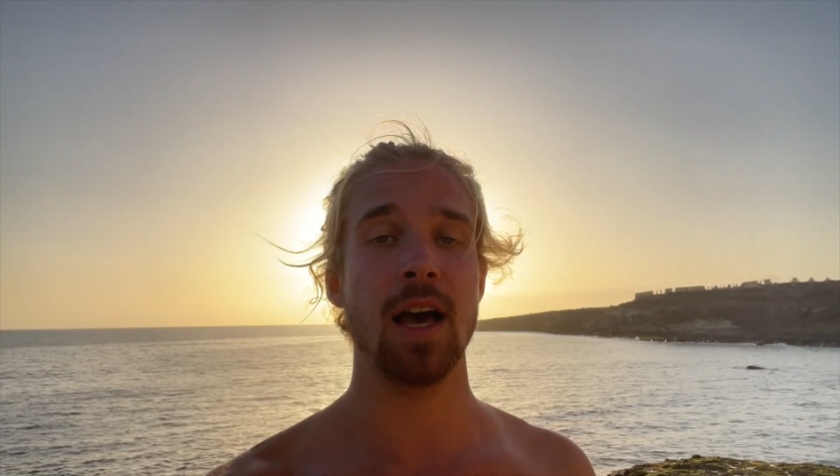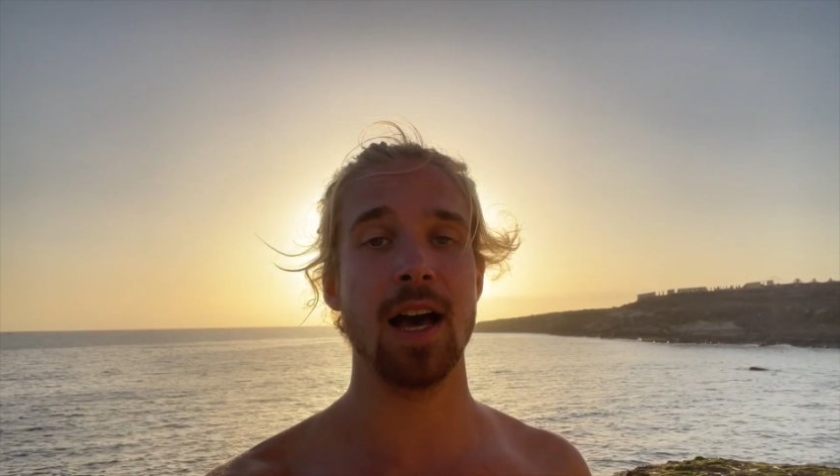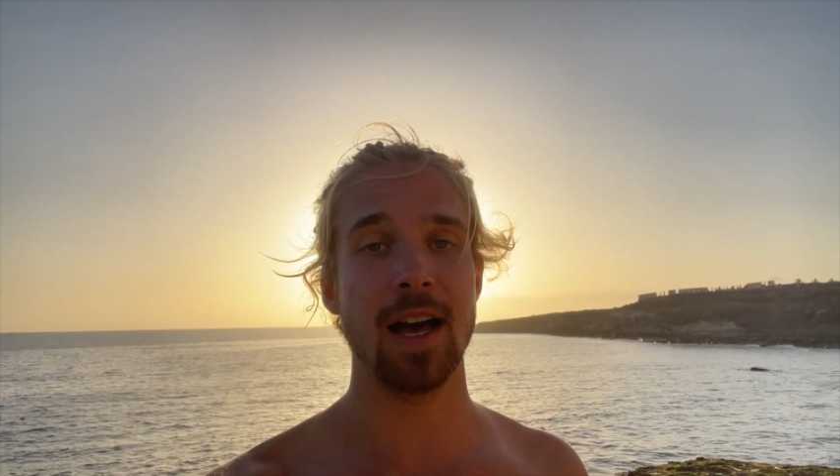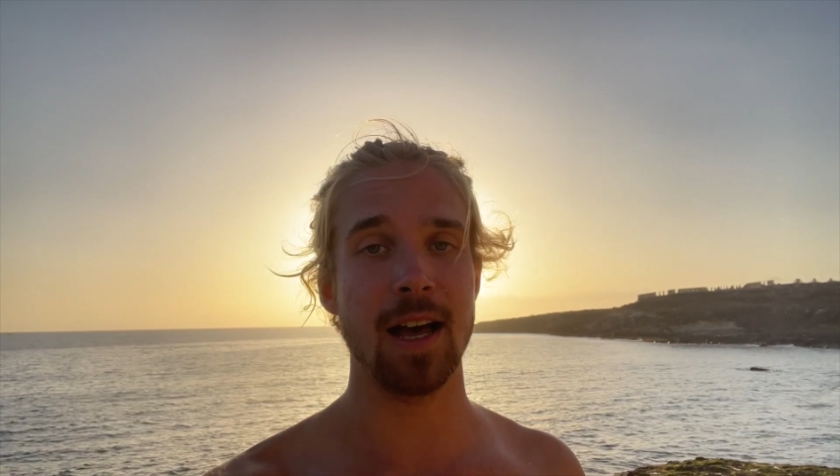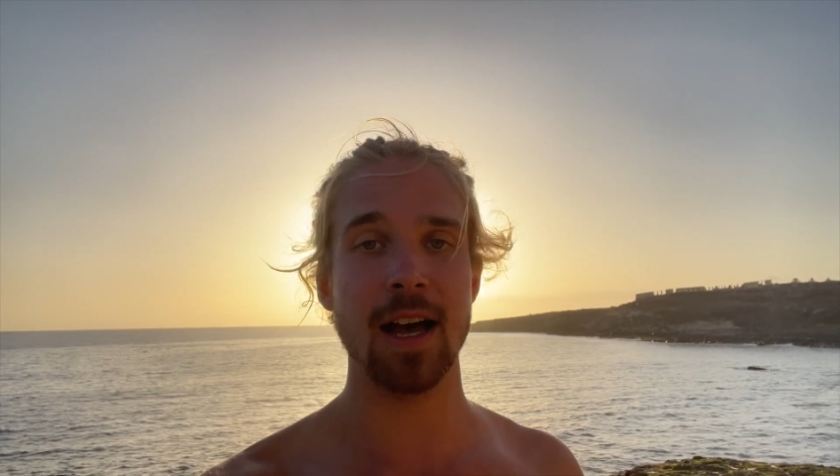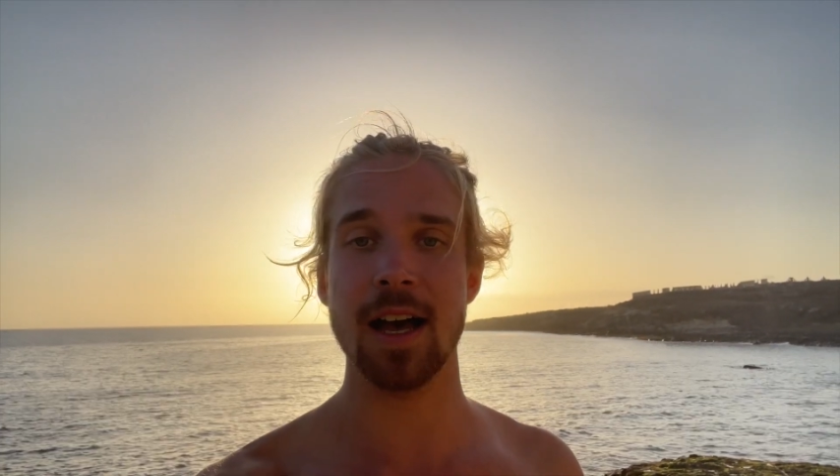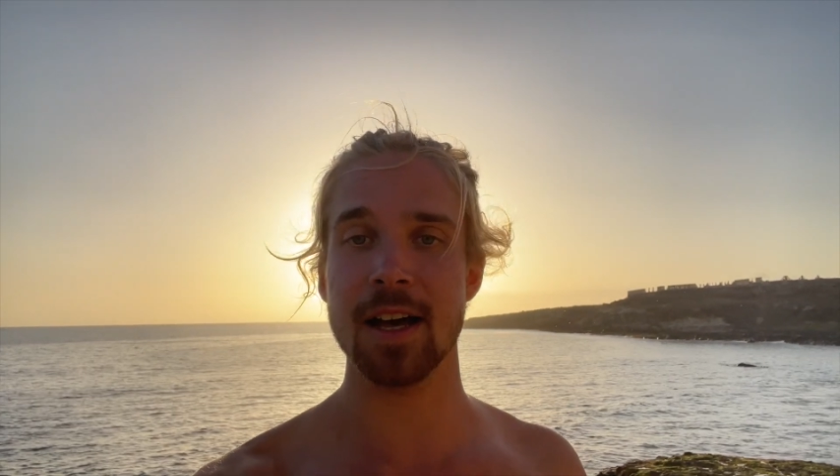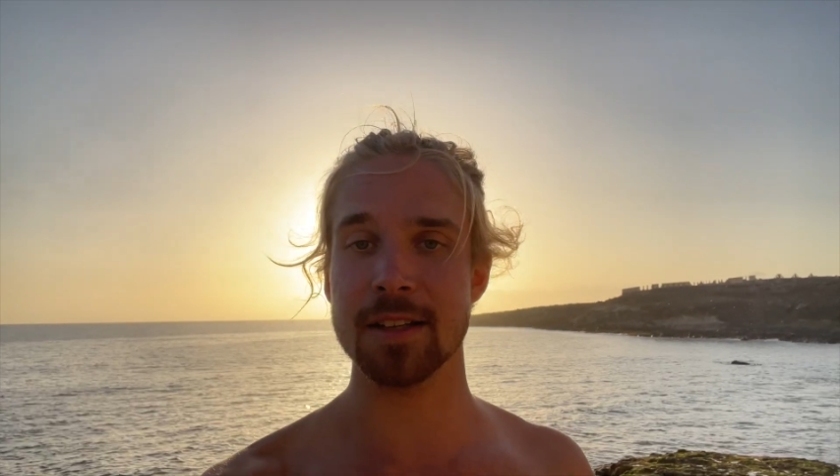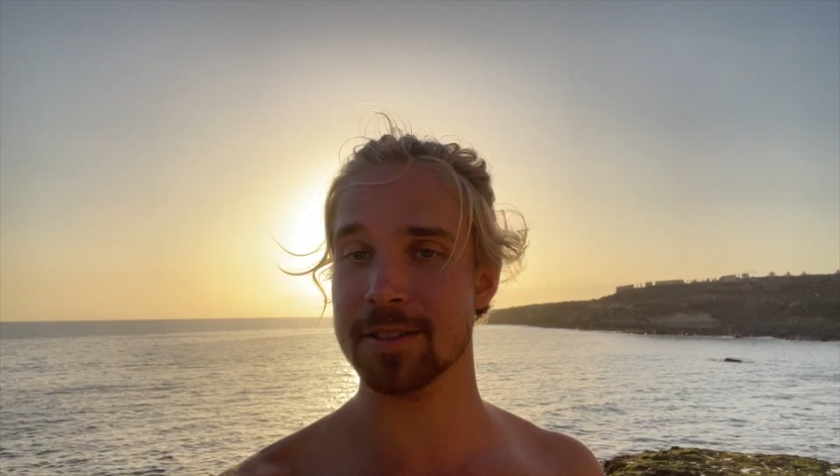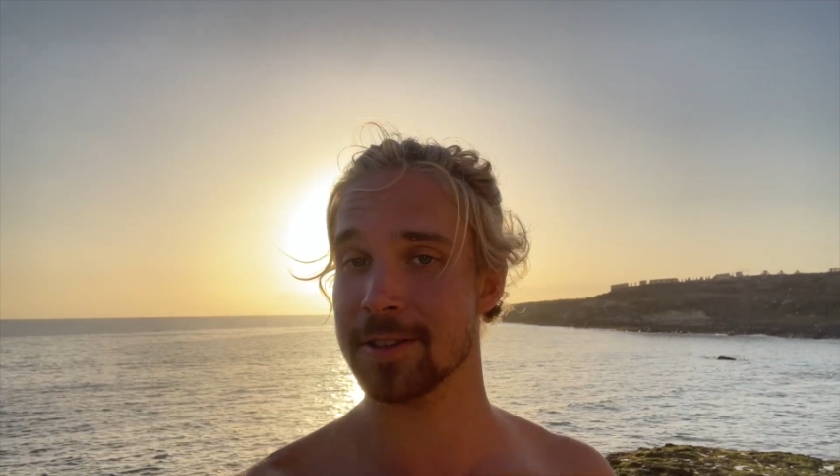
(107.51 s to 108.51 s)

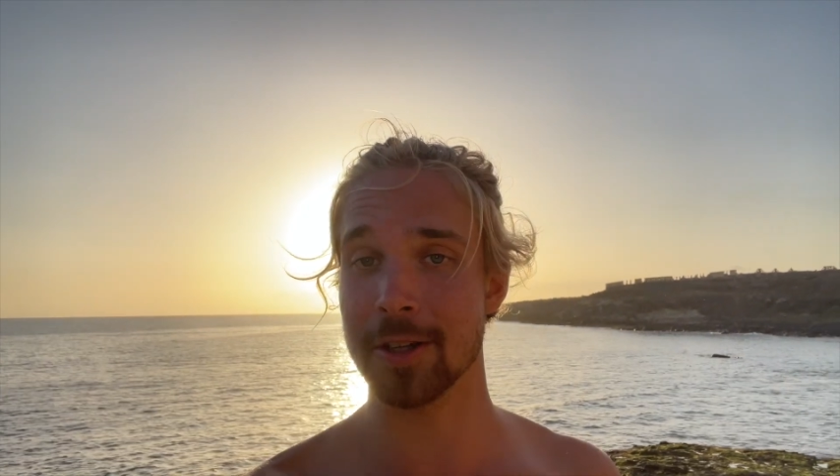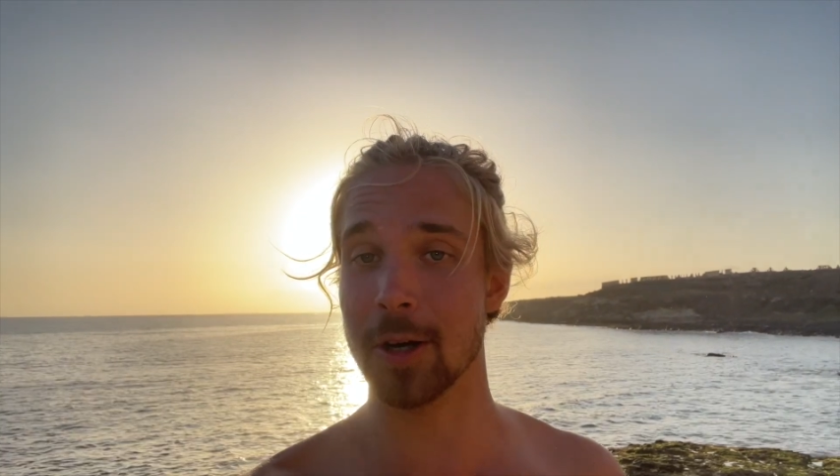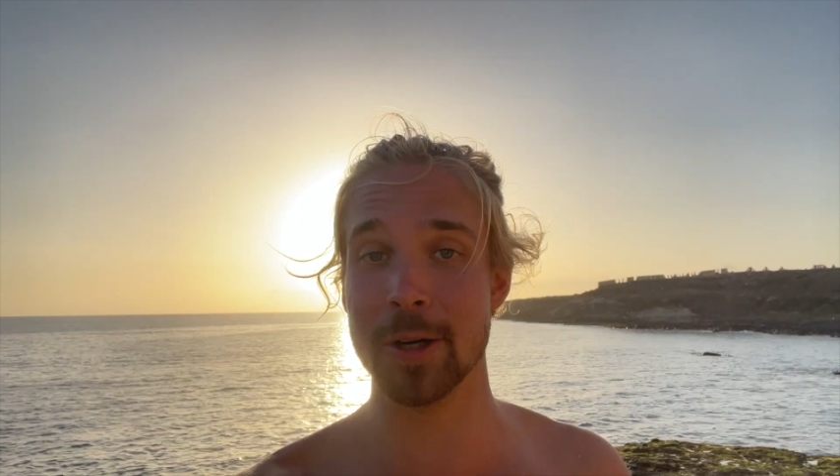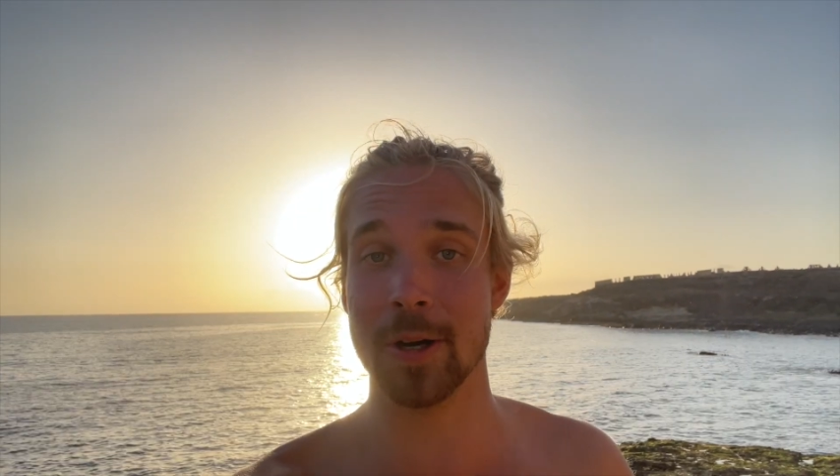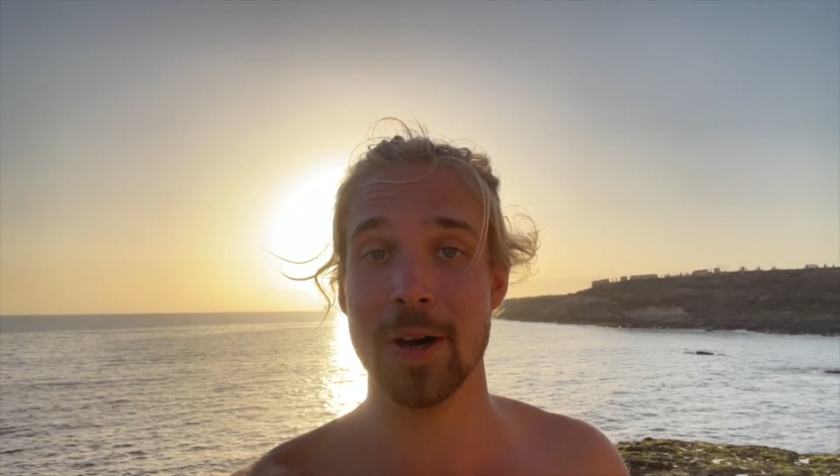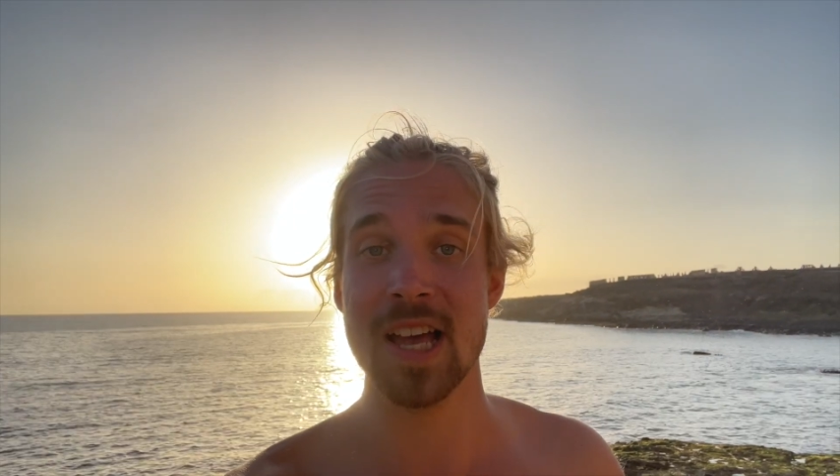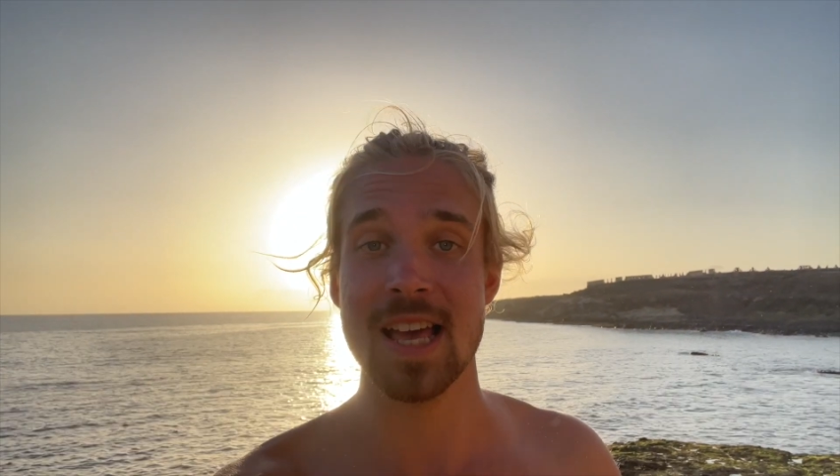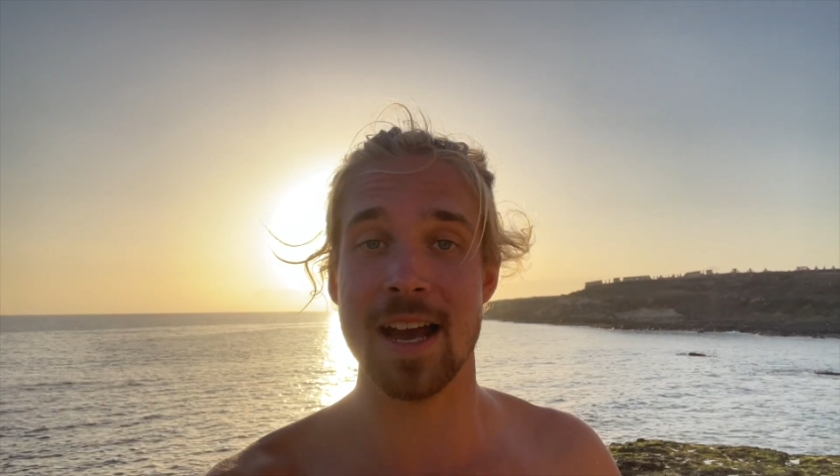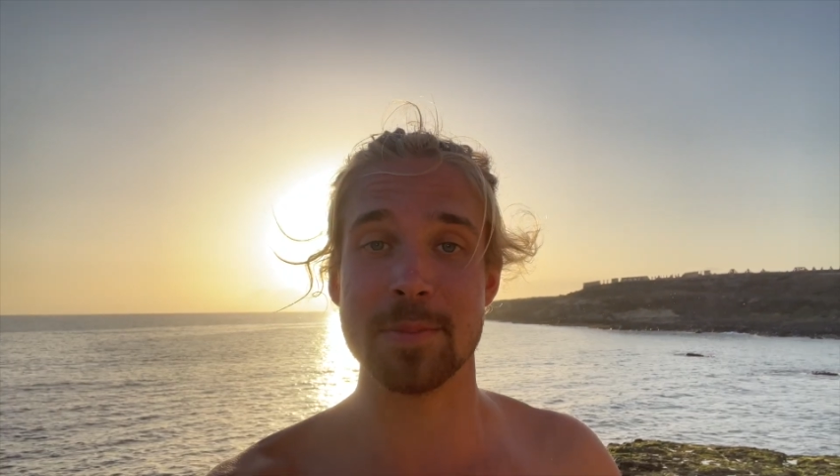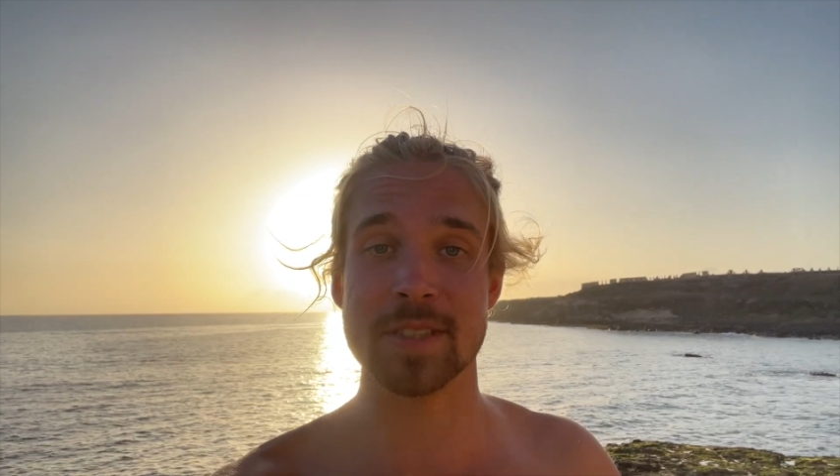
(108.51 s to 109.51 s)
so I'm